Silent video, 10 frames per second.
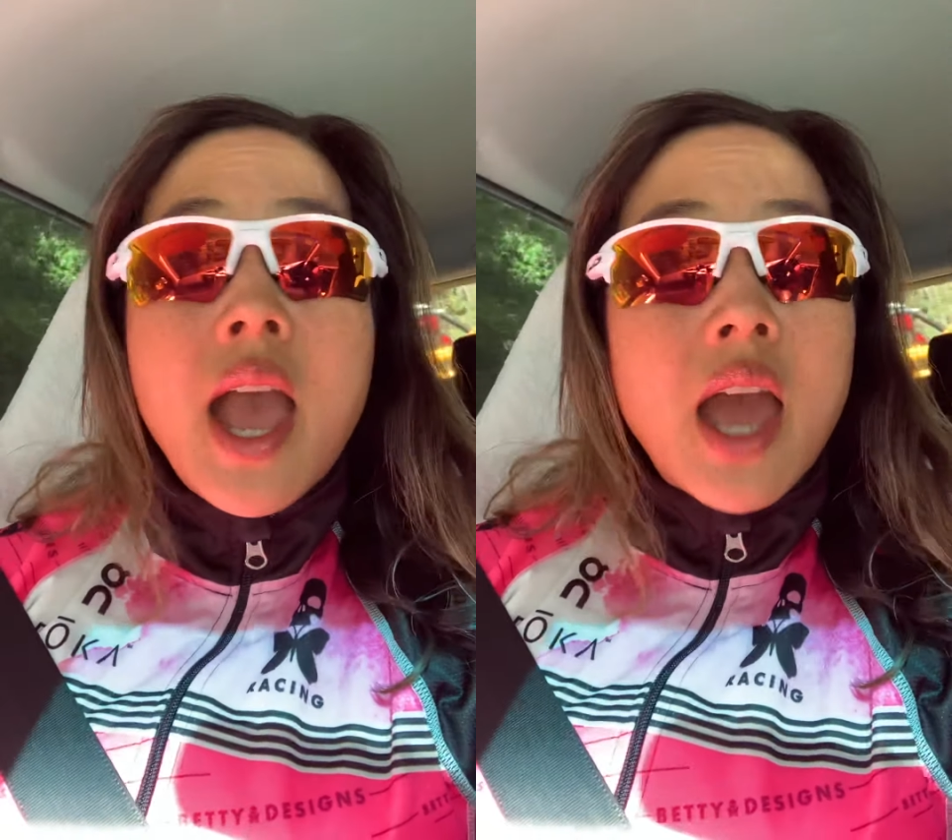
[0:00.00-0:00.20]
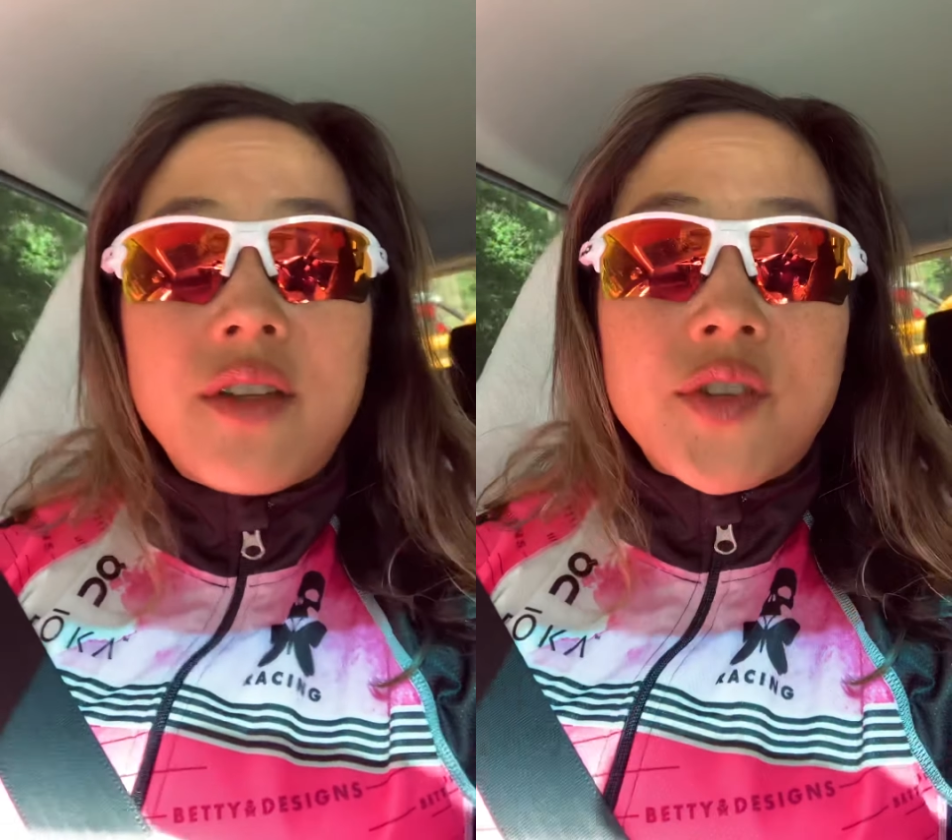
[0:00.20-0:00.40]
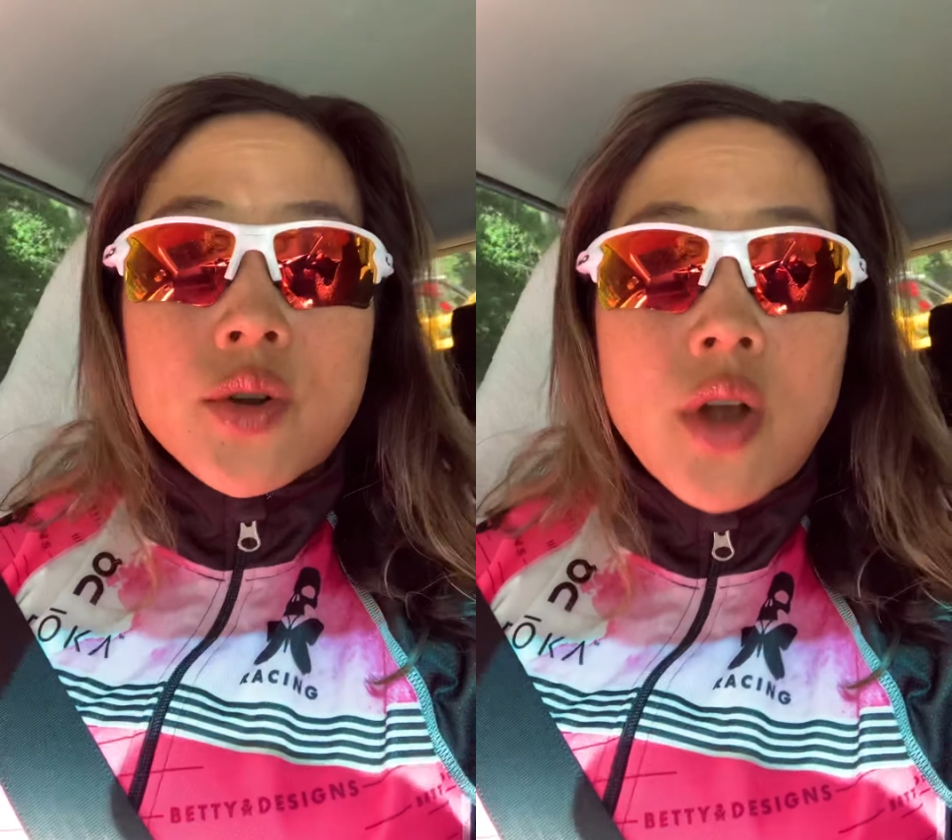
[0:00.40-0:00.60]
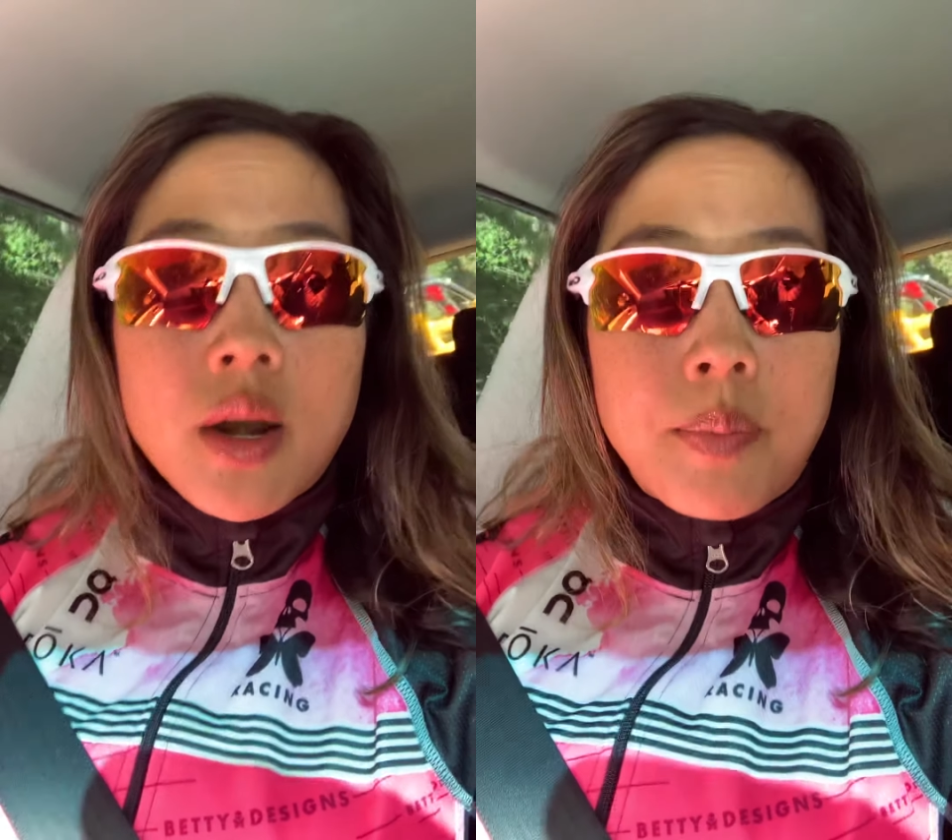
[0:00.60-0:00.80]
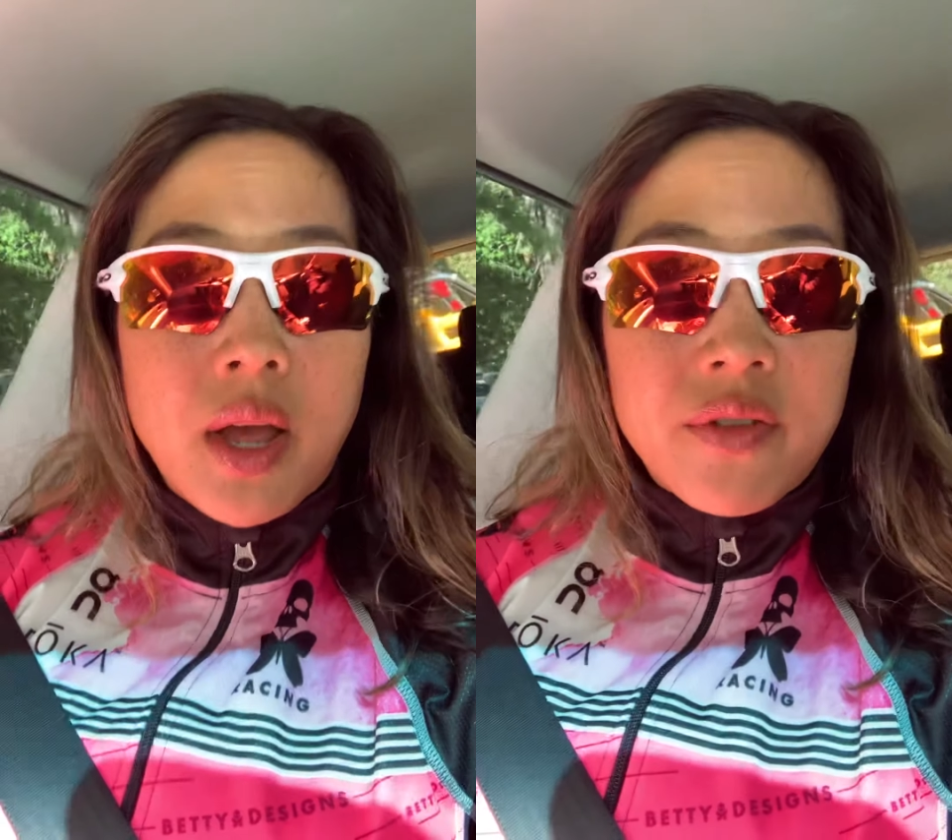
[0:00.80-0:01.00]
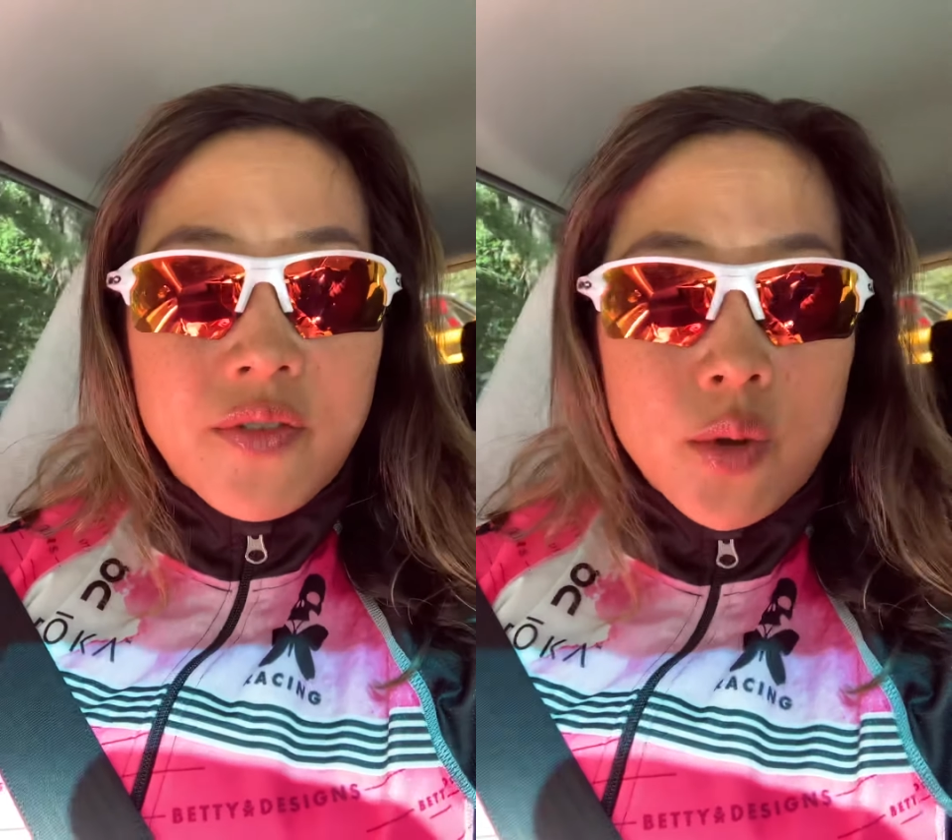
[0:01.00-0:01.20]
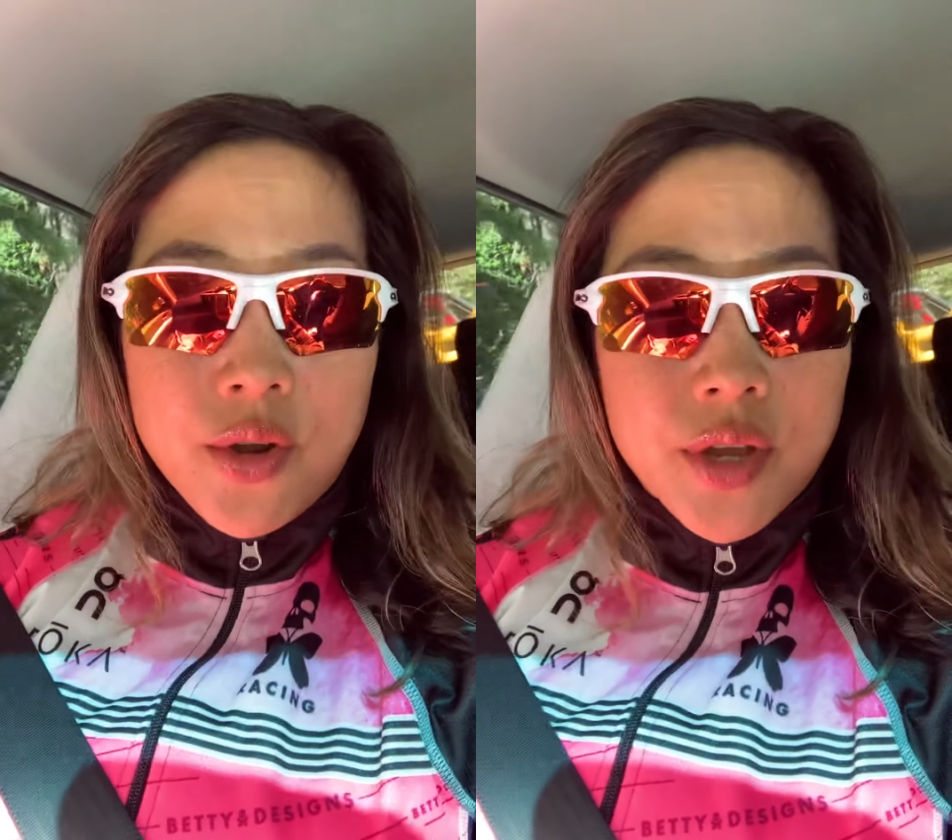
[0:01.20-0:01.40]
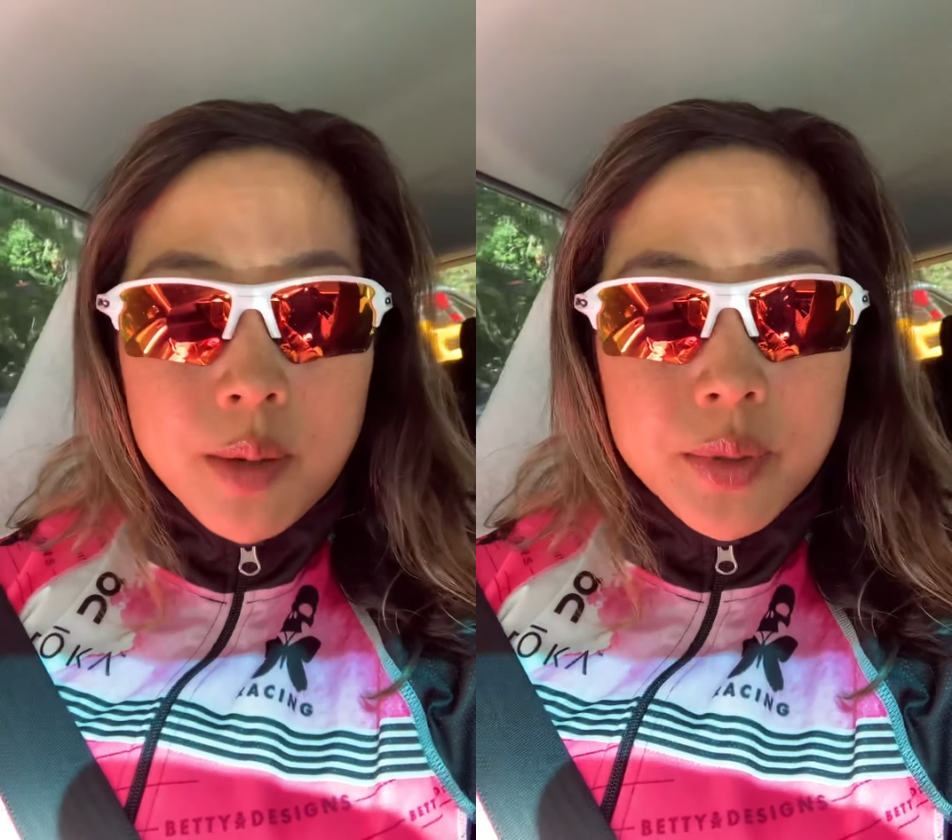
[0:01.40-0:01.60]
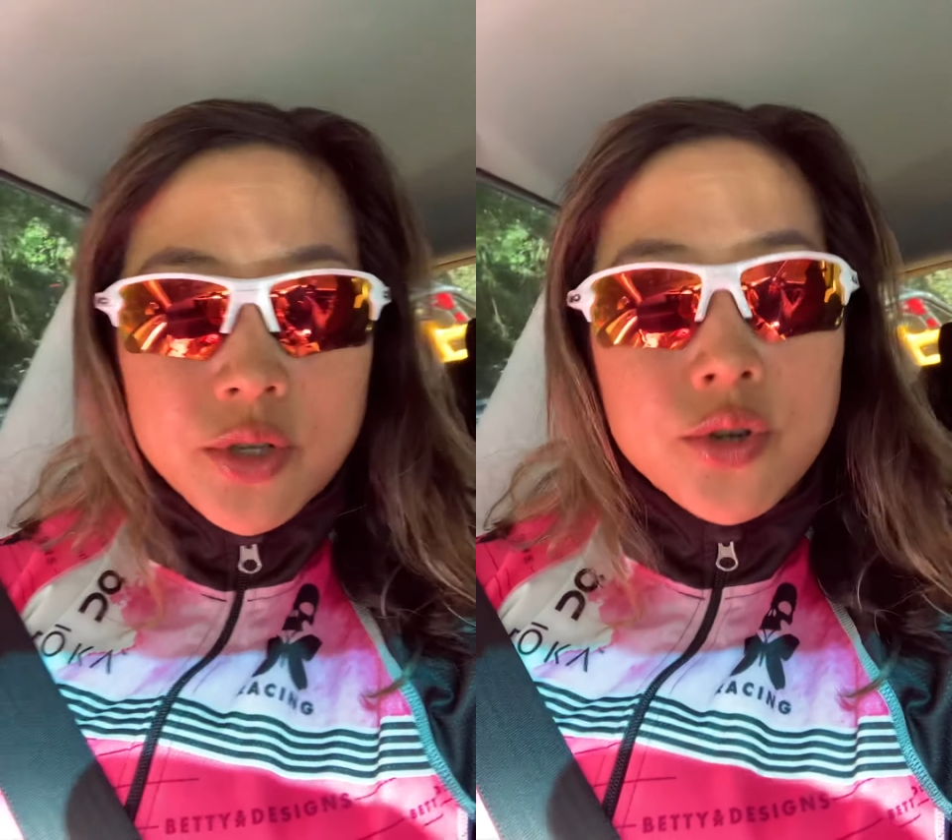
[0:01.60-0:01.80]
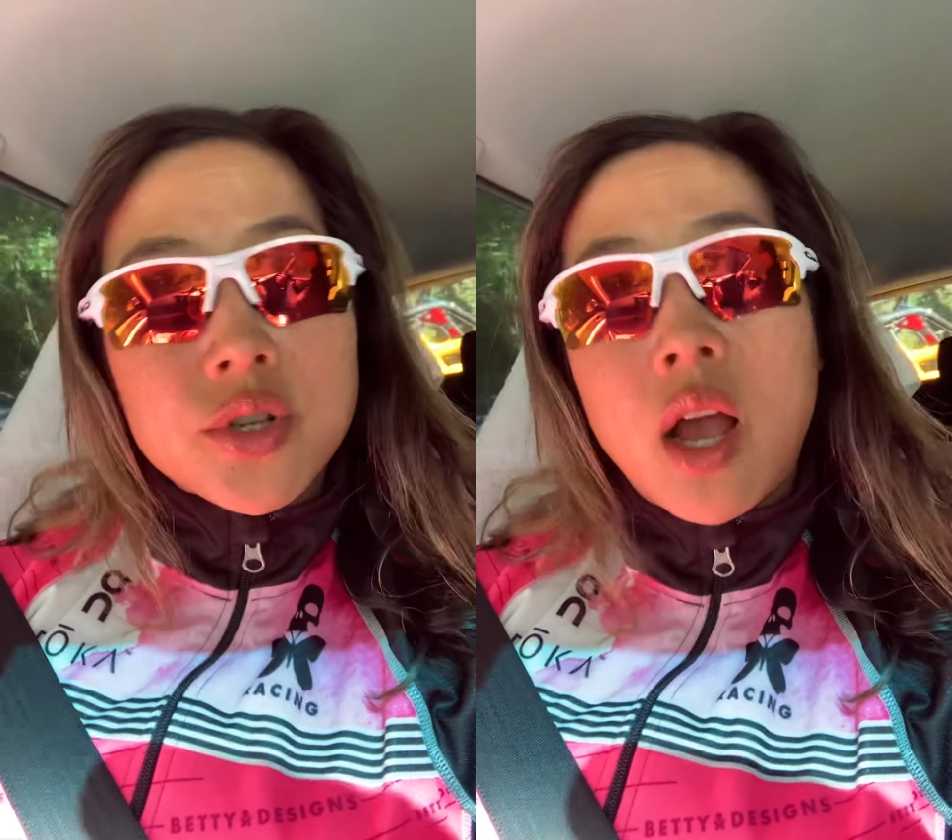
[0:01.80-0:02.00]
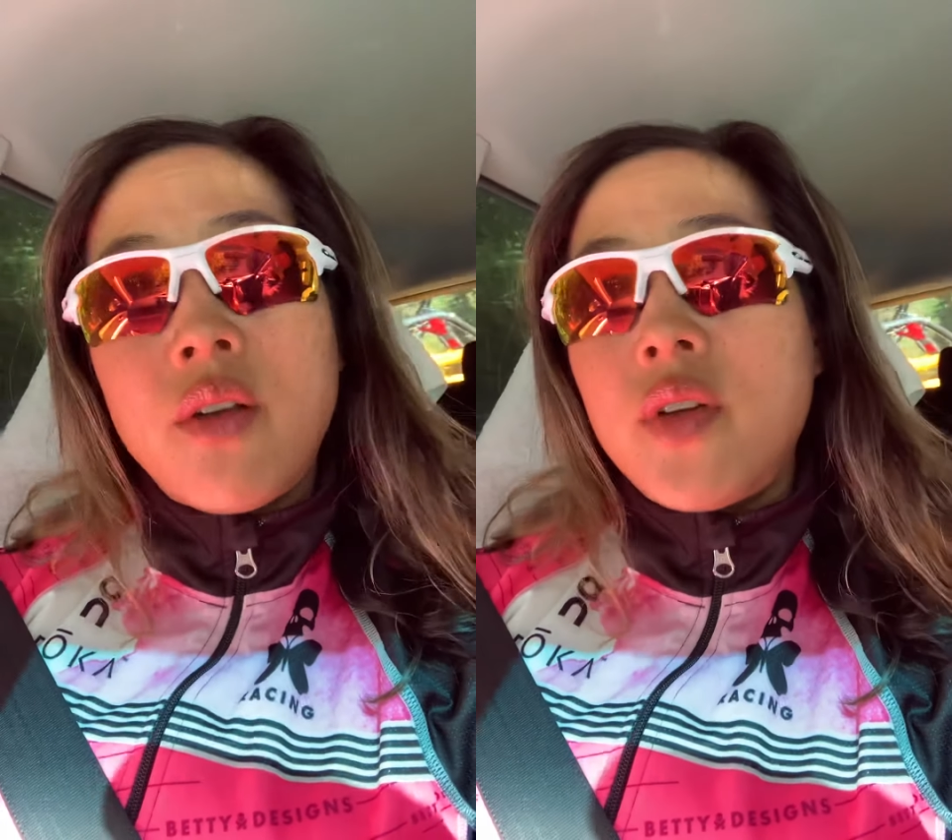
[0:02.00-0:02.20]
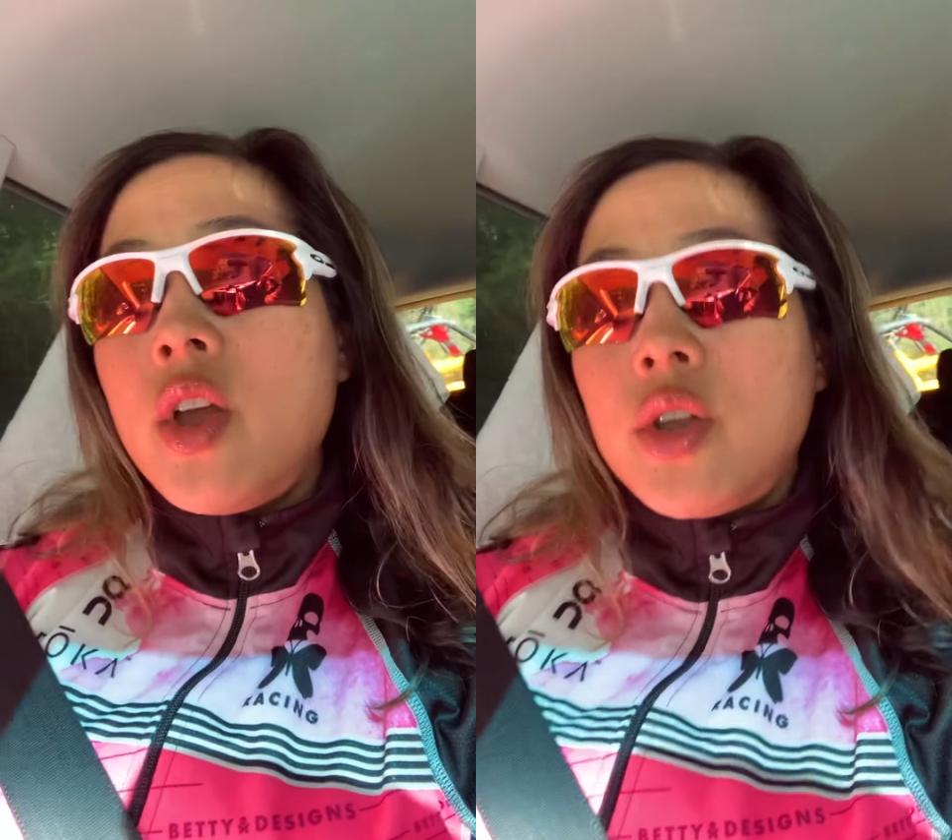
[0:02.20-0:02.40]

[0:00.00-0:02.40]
And if you're not a pelvic floor therapist yourself,